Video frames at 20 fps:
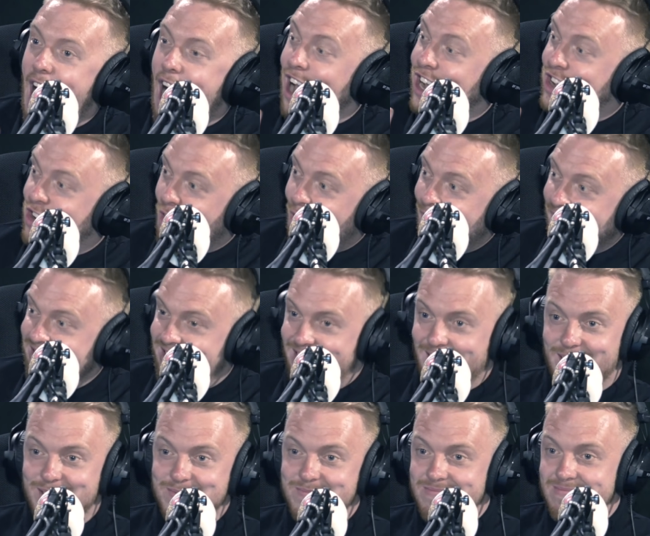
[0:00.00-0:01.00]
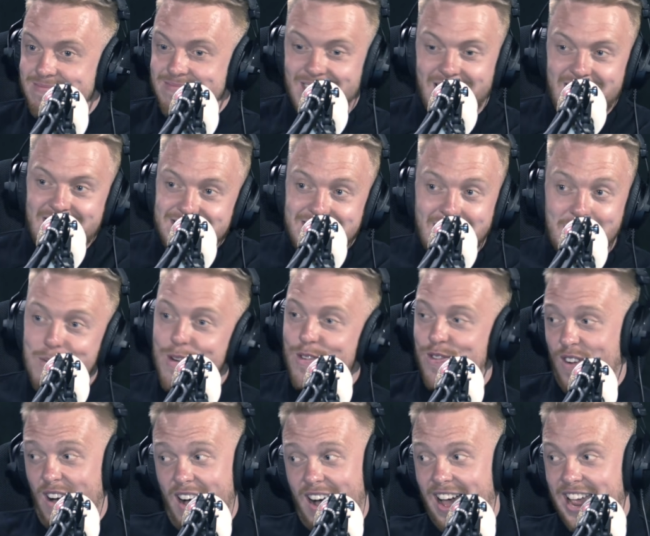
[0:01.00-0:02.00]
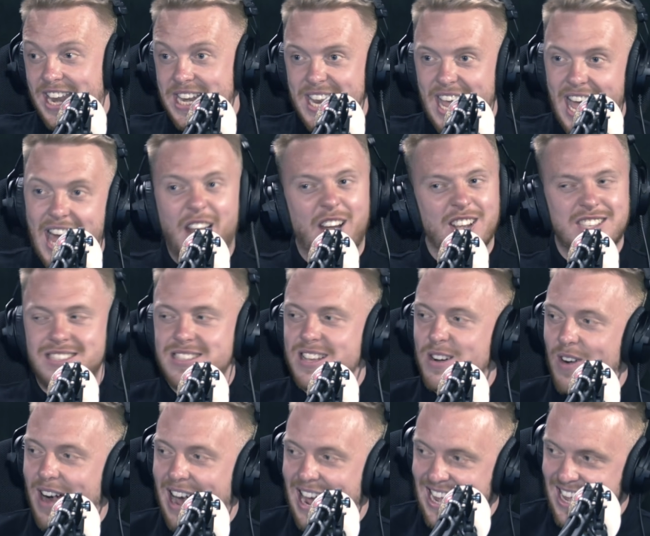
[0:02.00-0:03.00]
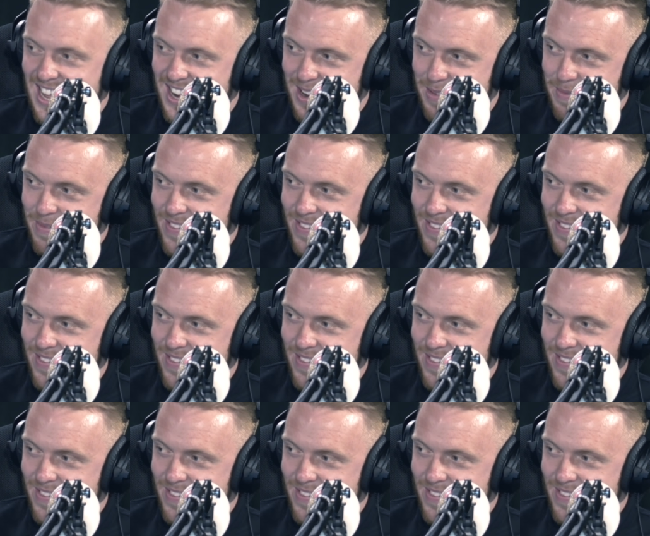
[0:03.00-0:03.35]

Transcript: I tried them. They were fine and I still hated them.